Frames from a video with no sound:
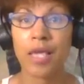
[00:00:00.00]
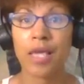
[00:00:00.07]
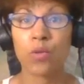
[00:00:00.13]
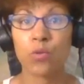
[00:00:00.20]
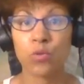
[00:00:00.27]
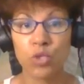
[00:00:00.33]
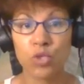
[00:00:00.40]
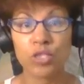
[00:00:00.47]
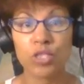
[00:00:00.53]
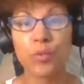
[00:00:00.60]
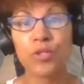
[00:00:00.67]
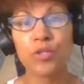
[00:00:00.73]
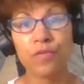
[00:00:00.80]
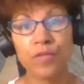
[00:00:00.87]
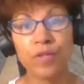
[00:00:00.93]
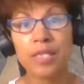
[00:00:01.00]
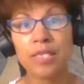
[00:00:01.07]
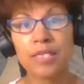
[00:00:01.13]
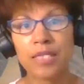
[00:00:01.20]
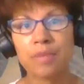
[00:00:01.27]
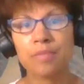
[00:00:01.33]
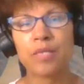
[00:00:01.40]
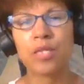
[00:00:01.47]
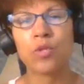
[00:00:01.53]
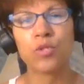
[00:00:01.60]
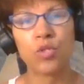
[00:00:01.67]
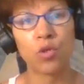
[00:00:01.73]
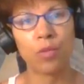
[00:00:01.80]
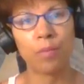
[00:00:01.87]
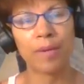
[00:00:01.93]
and usually when you're feeling something when
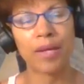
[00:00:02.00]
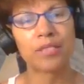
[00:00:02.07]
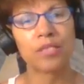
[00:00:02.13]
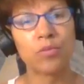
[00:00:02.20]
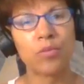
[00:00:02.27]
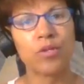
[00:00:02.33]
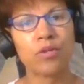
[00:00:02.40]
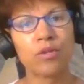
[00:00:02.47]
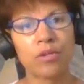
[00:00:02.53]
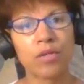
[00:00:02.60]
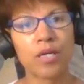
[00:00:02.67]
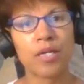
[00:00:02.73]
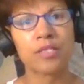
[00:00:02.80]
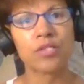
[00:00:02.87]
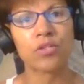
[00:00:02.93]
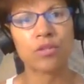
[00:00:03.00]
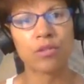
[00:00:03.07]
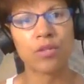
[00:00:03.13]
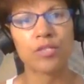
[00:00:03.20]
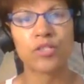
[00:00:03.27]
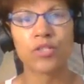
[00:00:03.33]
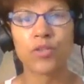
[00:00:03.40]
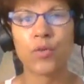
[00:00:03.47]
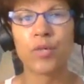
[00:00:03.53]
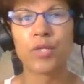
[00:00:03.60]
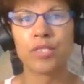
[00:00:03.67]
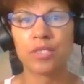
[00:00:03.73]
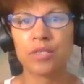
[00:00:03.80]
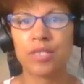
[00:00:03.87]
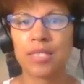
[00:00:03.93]
you go back to what your thoughts your thoughts are going
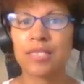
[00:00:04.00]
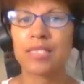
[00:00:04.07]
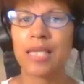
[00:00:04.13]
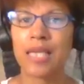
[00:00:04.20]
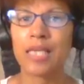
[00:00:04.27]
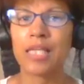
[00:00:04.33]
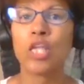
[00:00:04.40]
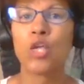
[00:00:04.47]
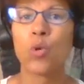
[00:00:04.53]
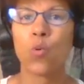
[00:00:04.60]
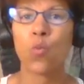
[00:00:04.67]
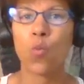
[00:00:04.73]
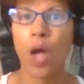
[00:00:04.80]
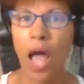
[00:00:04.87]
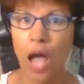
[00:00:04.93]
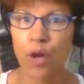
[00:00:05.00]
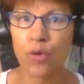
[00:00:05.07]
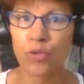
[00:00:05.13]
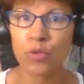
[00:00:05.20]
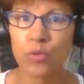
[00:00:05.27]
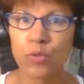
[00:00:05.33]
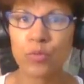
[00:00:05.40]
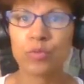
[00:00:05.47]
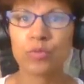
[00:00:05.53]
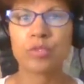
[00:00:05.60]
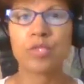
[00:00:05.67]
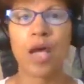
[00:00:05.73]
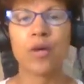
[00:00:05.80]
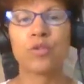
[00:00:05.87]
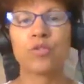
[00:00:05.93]
to dictate how you
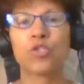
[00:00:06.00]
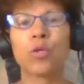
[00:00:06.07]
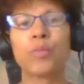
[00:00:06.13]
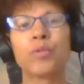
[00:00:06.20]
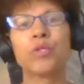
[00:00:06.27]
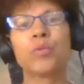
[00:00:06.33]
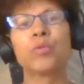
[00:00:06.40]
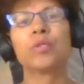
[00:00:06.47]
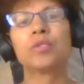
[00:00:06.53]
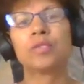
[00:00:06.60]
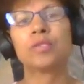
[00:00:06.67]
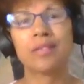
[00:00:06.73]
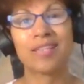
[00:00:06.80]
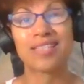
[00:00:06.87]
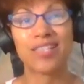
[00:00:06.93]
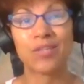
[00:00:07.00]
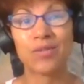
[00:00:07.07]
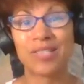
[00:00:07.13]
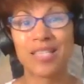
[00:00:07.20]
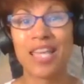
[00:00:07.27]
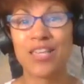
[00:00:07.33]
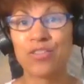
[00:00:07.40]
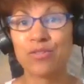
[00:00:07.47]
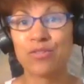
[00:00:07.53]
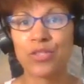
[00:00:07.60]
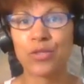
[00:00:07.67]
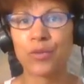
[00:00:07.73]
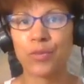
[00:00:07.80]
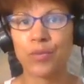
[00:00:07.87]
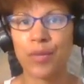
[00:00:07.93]
how you show up in your world and the things that you say and you
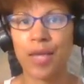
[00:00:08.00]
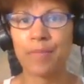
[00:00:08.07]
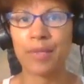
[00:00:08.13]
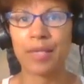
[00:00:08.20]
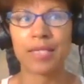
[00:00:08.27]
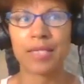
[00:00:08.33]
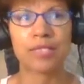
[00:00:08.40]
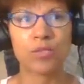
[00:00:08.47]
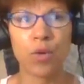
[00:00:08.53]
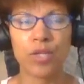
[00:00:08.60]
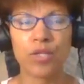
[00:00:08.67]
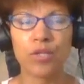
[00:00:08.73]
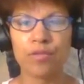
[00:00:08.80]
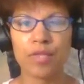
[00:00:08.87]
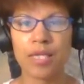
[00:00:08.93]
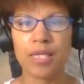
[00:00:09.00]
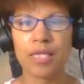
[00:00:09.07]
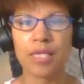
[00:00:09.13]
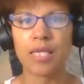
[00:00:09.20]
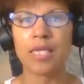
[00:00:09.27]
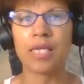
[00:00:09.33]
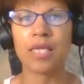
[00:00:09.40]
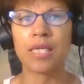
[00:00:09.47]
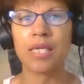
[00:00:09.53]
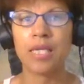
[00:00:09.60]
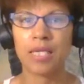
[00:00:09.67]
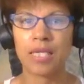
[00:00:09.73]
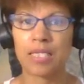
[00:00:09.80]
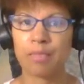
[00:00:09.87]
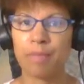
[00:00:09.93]
do right because what you're thinking
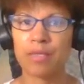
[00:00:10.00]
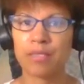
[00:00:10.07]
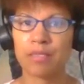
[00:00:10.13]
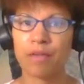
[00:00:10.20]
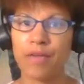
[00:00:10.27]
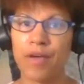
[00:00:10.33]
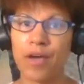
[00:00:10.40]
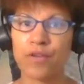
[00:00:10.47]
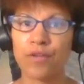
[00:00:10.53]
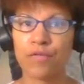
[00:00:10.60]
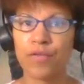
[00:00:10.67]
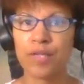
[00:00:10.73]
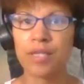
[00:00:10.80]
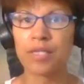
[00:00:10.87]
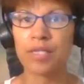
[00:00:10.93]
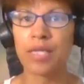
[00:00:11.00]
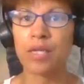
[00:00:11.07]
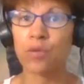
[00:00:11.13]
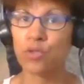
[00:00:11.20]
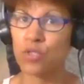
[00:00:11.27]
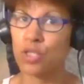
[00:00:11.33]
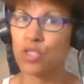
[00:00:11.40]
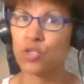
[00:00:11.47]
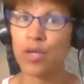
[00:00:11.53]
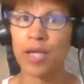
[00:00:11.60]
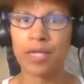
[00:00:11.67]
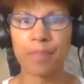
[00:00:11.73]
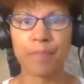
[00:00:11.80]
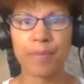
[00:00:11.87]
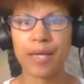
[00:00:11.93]
is based off how you're feeling when you can
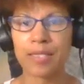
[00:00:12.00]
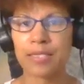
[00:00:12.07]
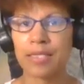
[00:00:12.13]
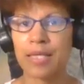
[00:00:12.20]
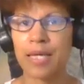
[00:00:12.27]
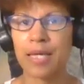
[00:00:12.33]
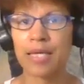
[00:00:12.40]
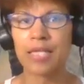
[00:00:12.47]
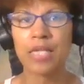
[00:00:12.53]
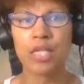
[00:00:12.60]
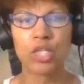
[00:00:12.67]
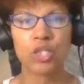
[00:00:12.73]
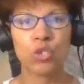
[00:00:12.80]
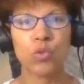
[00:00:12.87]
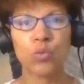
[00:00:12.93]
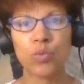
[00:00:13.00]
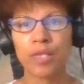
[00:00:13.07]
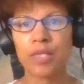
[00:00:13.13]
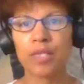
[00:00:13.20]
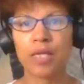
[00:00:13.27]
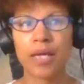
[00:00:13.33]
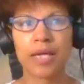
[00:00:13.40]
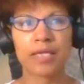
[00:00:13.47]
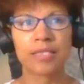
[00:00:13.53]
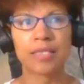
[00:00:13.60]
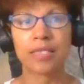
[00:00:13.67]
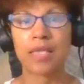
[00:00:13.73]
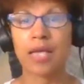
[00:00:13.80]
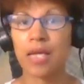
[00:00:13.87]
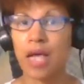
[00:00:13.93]
track it back to that you realize
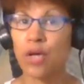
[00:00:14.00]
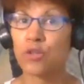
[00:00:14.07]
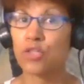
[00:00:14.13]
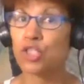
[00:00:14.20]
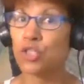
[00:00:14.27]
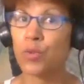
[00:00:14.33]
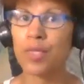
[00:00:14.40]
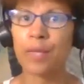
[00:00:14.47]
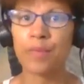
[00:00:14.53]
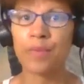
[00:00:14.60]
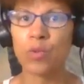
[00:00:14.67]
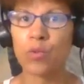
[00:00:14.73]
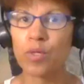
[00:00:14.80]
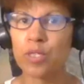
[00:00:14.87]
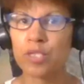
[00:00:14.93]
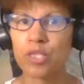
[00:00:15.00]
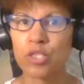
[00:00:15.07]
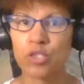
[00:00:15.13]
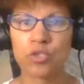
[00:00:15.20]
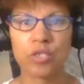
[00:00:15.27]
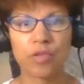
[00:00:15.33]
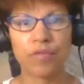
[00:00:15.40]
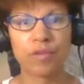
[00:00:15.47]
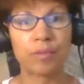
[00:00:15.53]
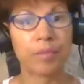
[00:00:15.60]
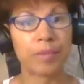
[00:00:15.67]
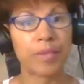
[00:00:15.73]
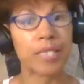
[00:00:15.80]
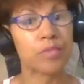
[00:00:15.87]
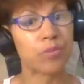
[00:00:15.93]
that, that how you're showing up in the world is usually from a
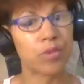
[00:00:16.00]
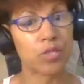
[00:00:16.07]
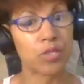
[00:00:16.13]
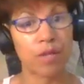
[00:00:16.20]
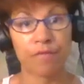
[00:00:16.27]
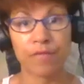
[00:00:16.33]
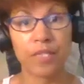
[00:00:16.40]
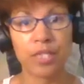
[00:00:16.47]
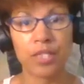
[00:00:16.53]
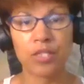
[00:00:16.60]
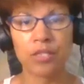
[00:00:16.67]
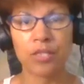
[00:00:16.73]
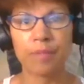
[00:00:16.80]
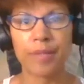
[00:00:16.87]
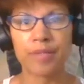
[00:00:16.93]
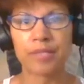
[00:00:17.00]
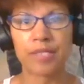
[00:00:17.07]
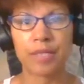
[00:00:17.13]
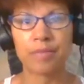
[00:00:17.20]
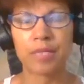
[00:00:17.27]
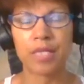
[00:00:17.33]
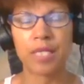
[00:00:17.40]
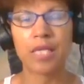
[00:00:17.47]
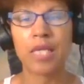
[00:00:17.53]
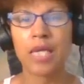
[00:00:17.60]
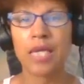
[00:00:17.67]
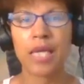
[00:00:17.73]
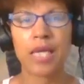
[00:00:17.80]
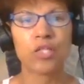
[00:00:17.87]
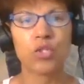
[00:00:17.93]
place where you're not feeling good about something
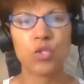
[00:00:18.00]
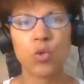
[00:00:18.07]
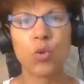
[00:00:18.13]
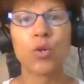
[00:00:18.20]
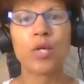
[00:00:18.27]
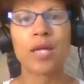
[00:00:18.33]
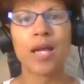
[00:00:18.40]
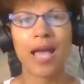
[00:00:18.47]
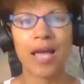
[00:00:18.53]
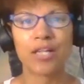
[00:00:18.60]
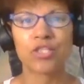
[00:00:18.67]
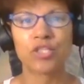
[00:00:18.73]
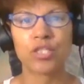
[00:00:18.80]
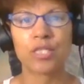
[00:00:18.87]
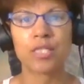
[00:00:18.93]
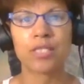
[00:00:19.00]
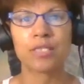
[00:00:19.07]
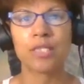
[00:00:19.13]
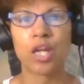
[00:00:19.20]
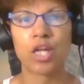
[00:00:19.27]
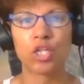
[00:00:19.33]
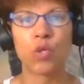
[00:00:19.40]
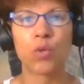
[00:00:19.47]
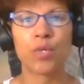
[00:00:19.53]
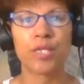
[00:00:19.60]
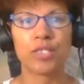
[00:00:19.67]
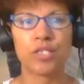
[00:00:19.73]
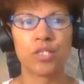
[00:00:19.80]
and your actions are going